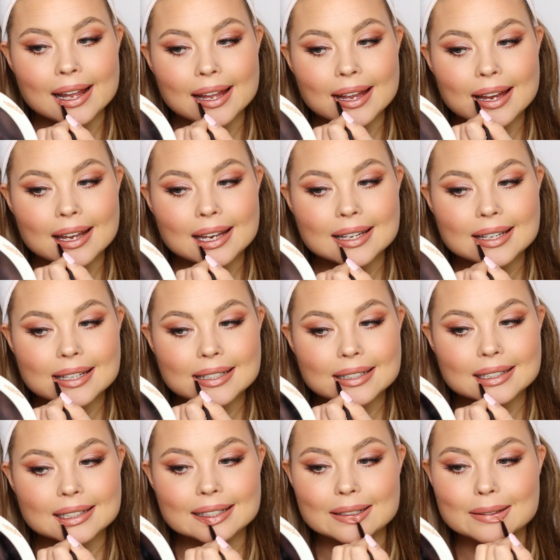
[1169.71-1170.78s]
This is a
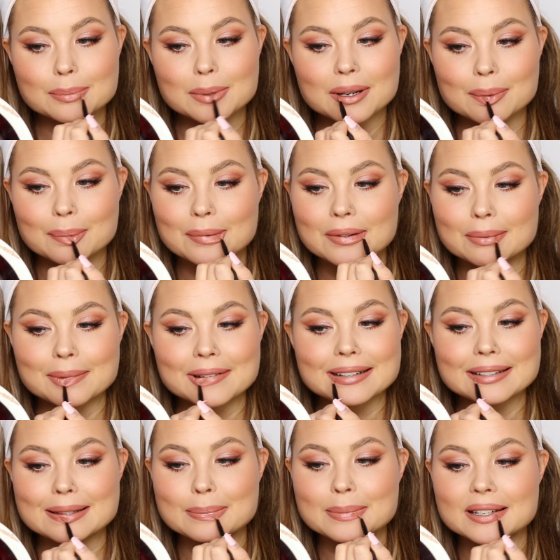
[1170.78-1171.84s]
little bit more
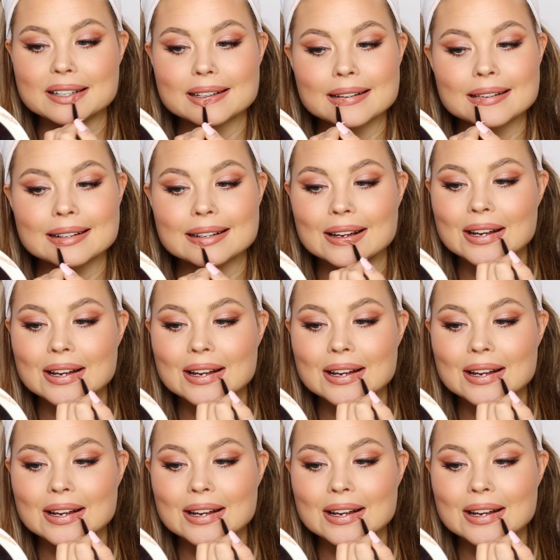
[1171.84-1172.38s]
my speed.